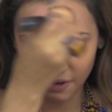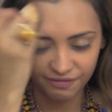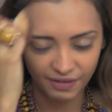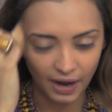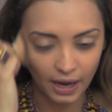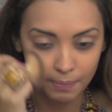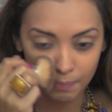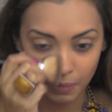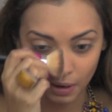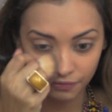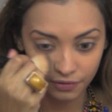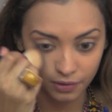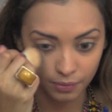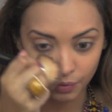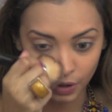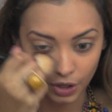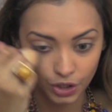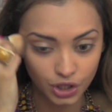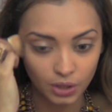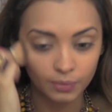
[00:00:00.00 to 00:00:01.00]
a fat buffer
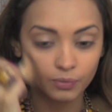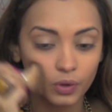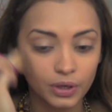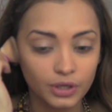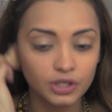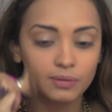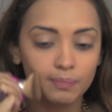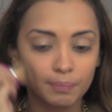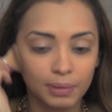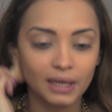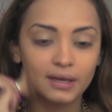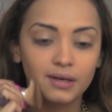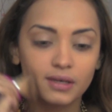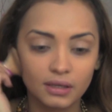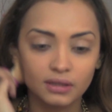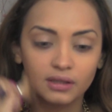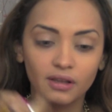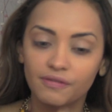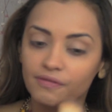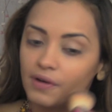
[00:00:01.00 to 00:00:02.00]
brush, I'm going to blend
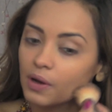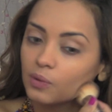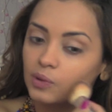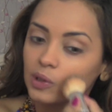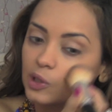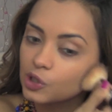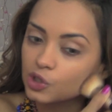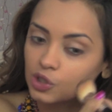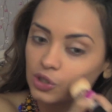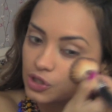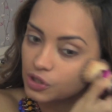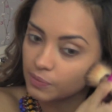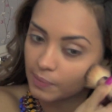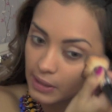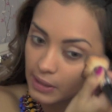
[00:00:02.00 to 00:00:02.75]
in the foundation to